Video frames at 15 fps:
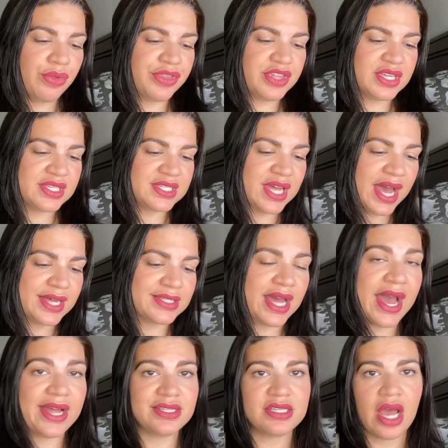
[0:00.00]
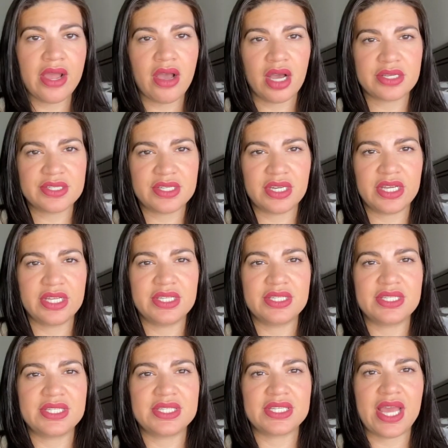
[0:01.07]
this has
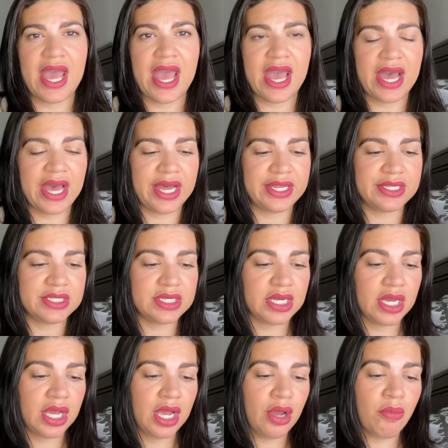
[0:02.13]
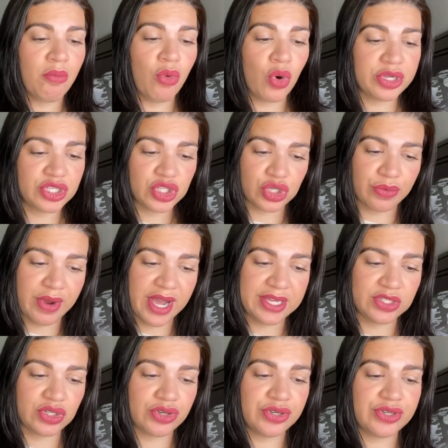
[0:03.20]
antioxidants and
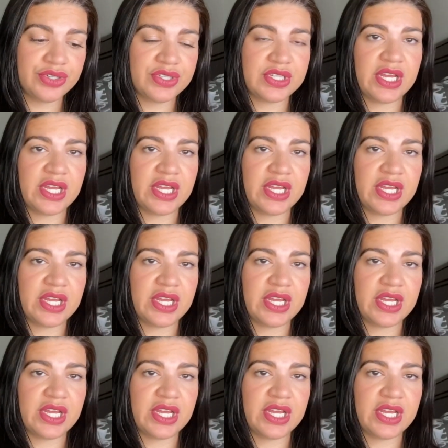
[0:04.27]
moisturizers.